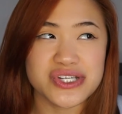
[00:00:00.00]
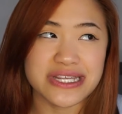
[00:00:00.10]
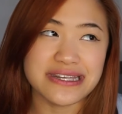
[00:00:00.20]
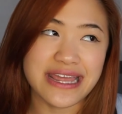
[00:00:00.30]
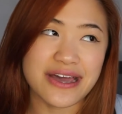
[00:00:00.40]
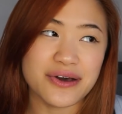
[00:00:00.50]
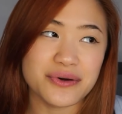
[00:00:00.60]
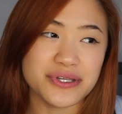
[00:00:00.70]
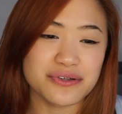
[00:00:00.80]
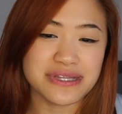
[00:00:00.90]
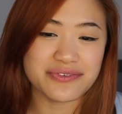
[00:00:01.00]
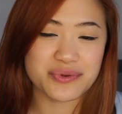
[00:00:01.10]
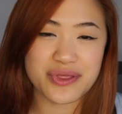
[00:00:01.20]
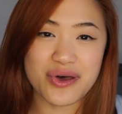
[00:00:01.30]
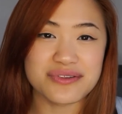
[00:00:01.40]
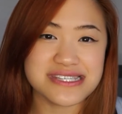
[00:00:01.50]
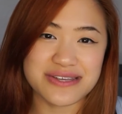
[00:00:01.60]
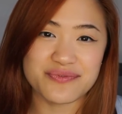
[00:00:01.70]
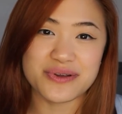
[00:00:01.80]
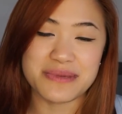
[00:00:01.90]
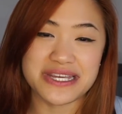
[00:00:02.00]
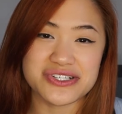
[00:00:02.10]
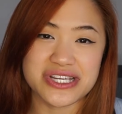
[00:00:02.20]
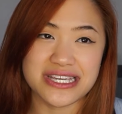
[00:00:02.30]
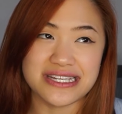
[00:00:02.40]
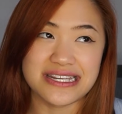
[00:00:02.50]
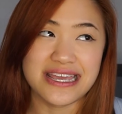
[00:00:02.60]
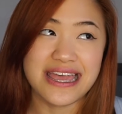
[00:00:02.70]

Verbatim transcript: and now you're left with all this information.